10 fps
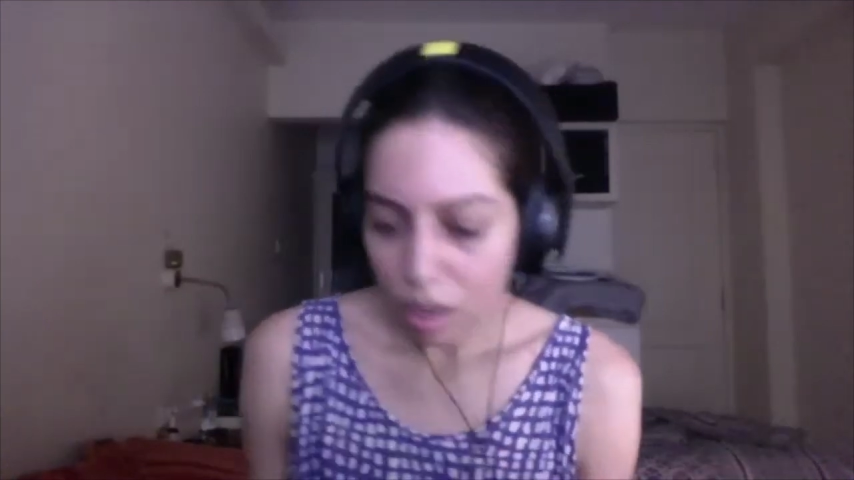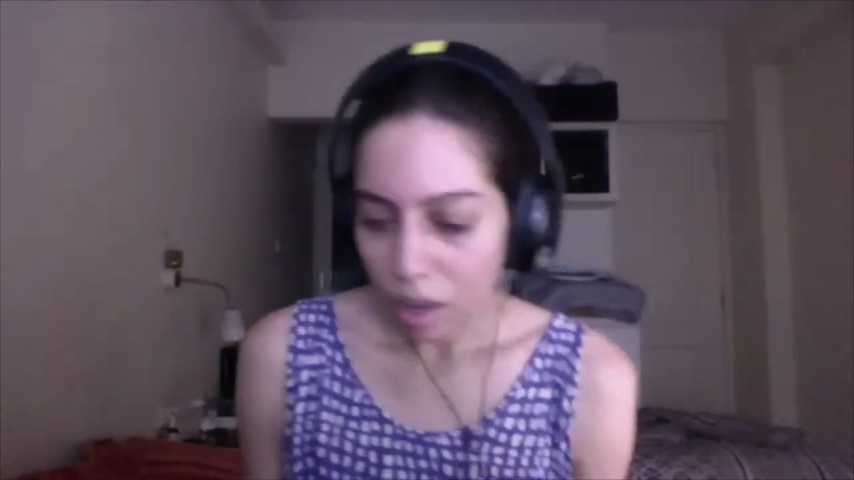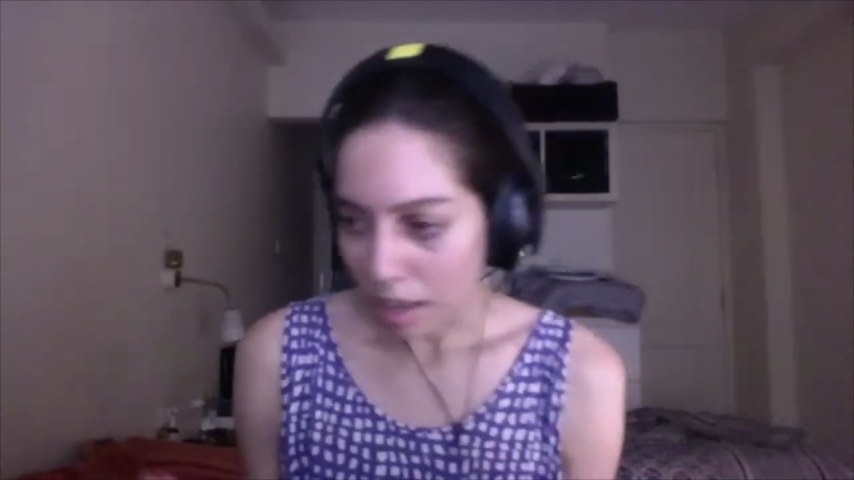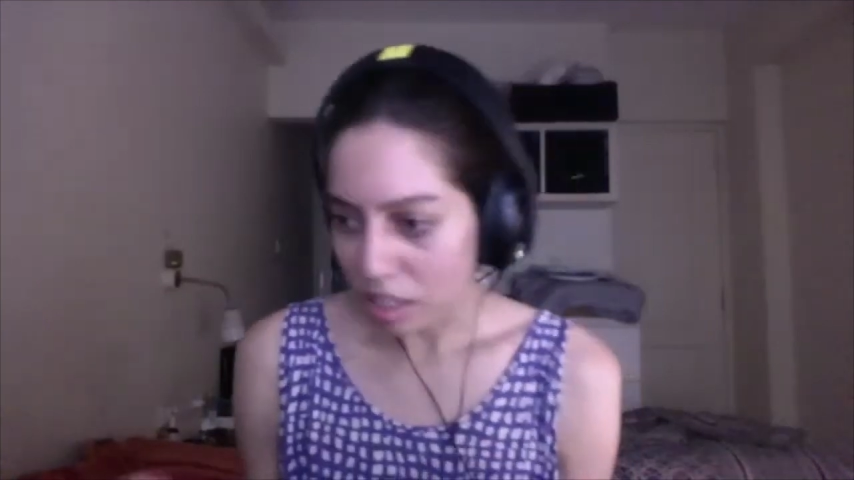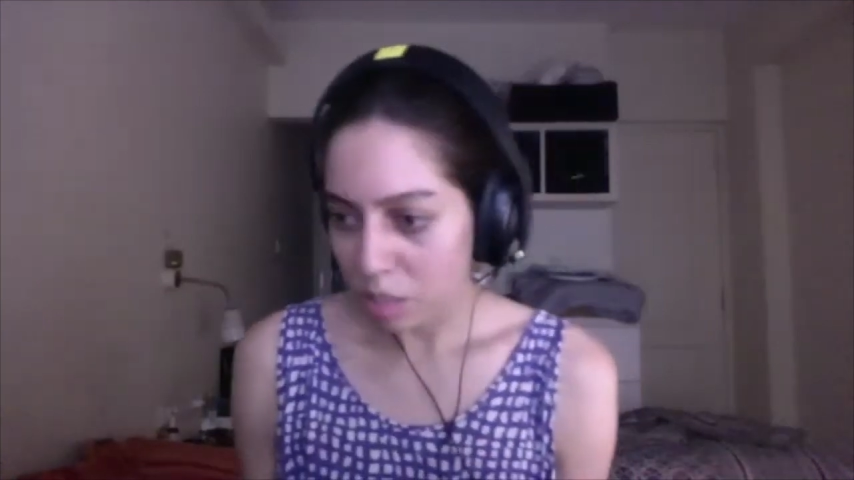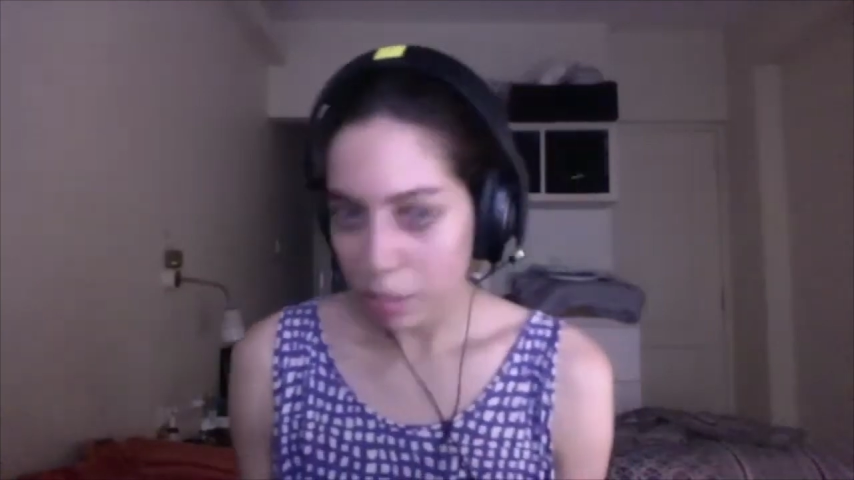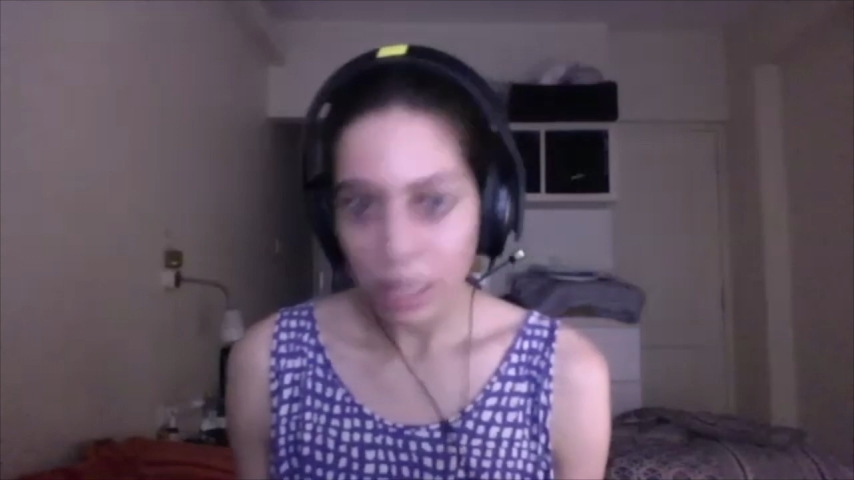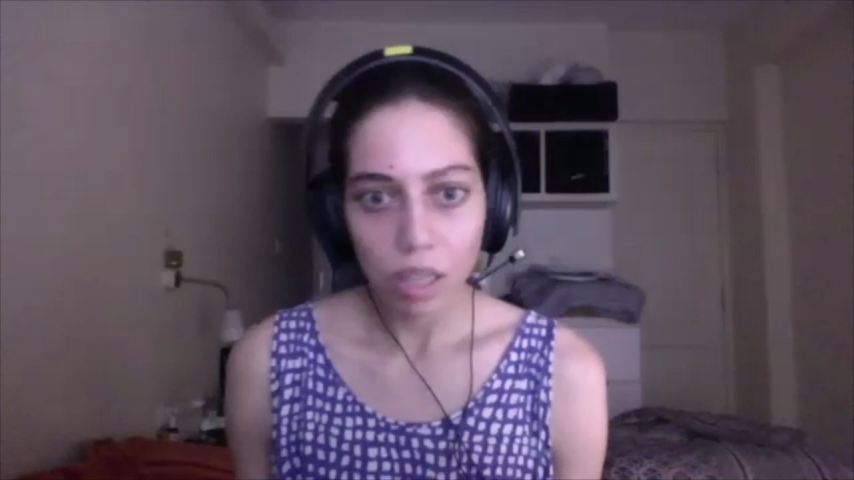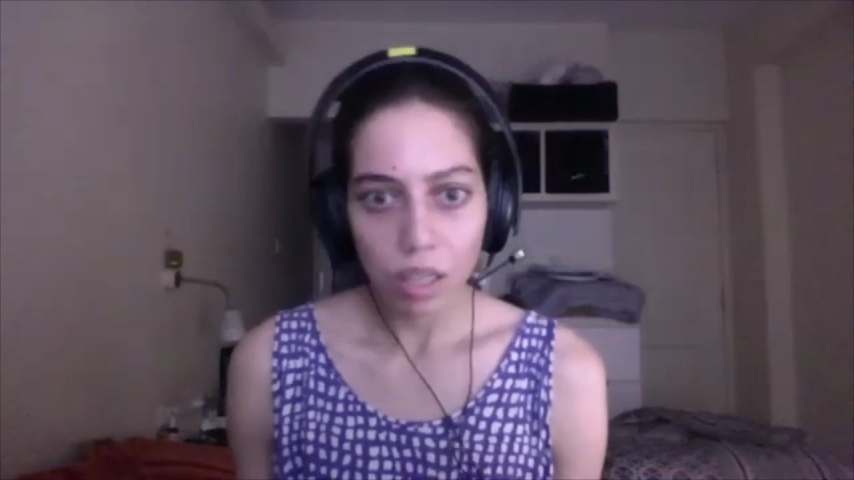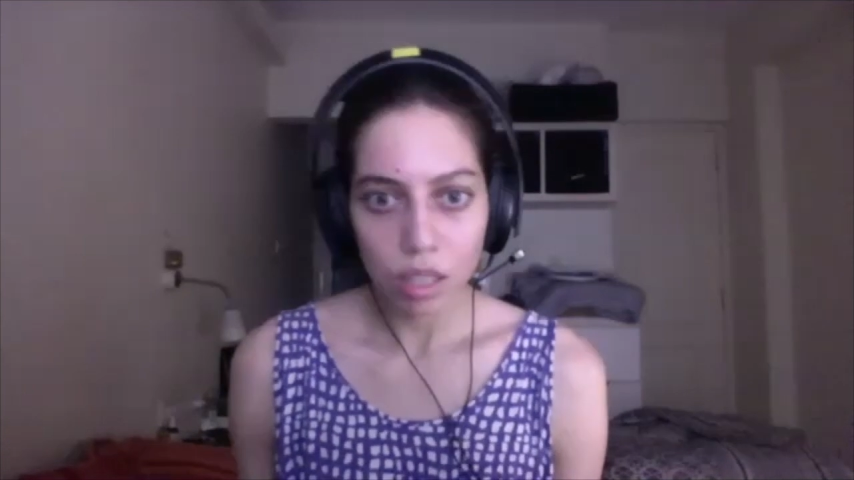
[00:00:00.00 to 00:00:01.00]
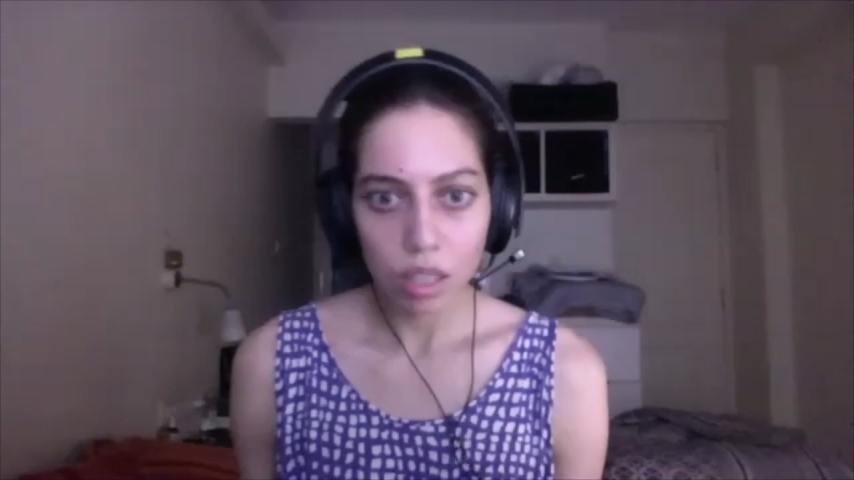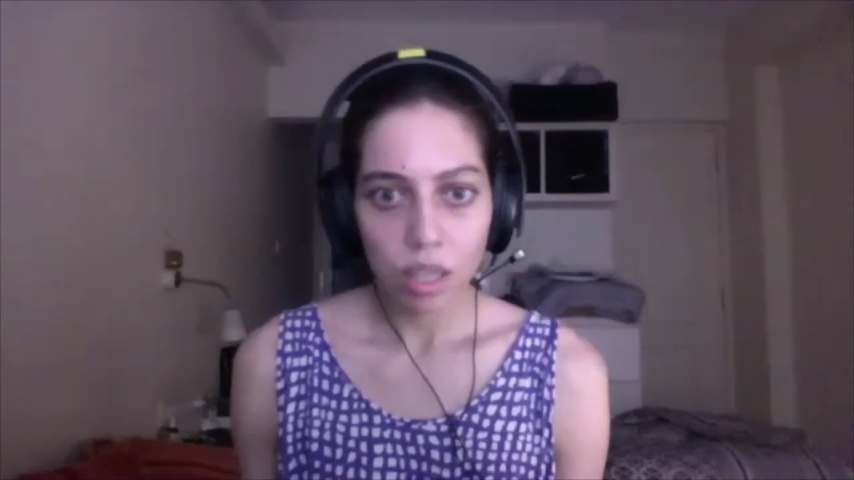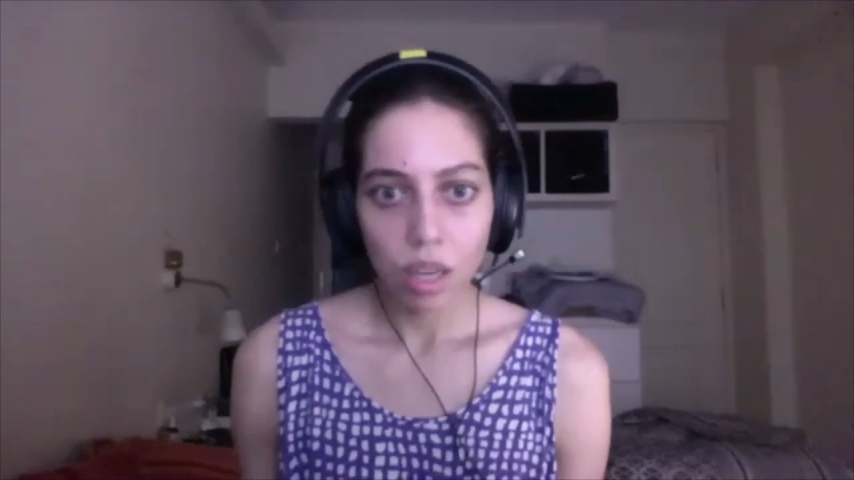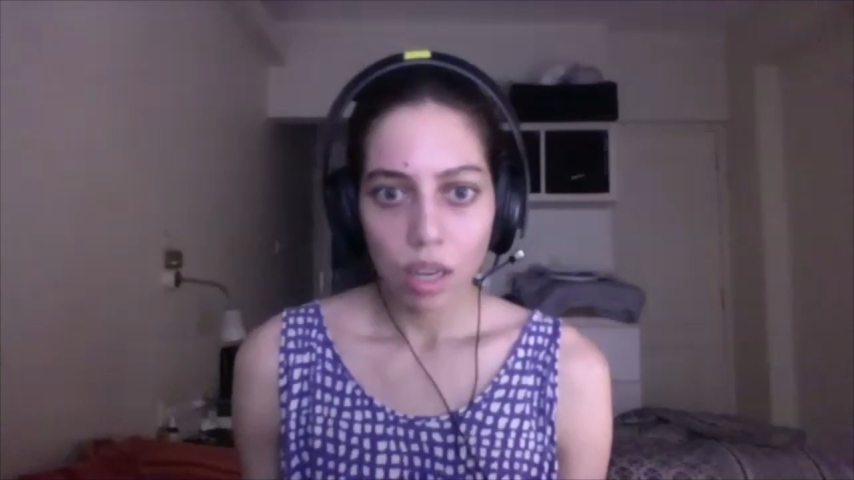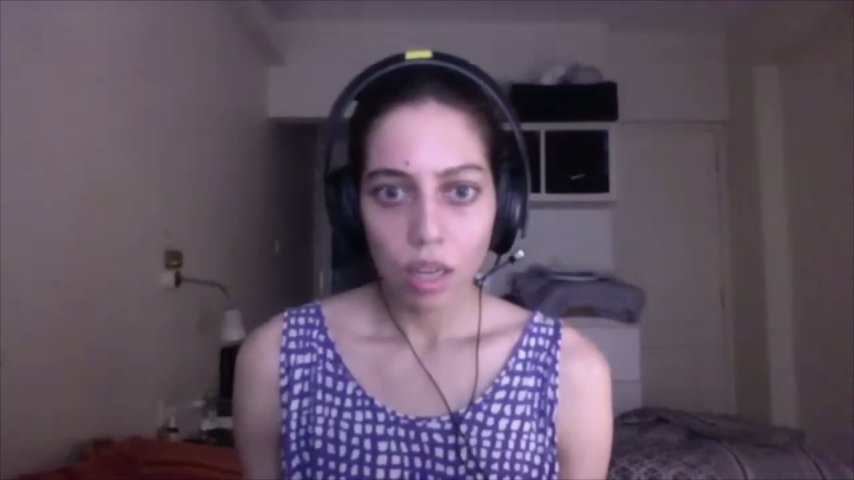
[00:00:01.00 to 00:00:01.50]
experience
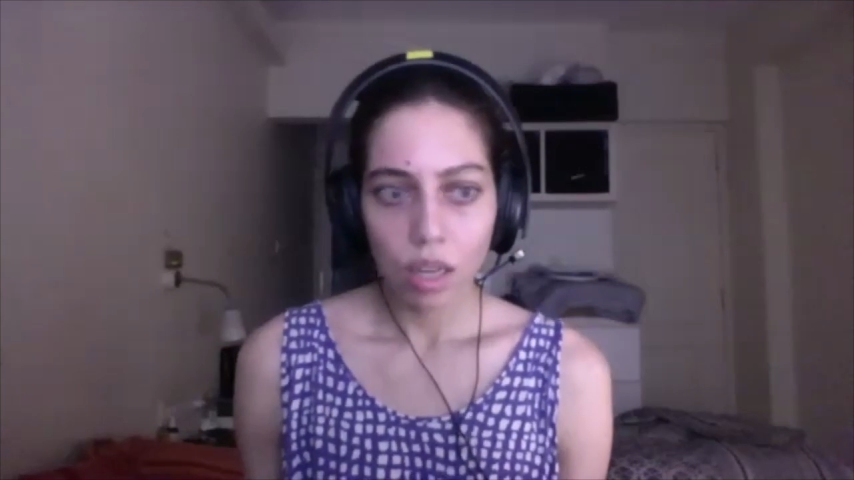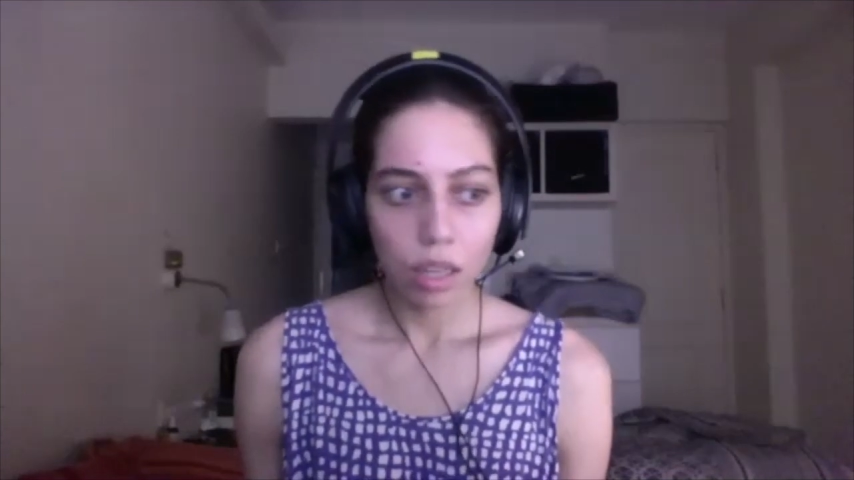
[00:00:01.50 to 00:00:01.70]
in